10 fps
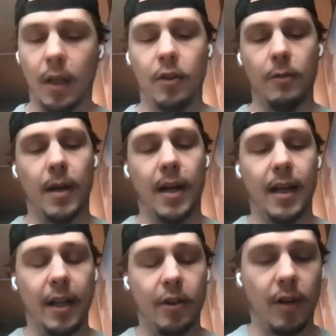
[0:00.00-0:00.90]

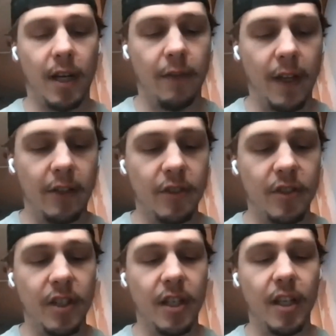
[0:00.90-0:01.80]
a creative
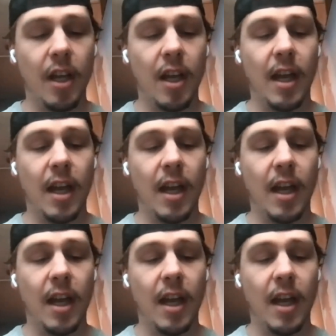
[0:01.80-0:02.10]
agency,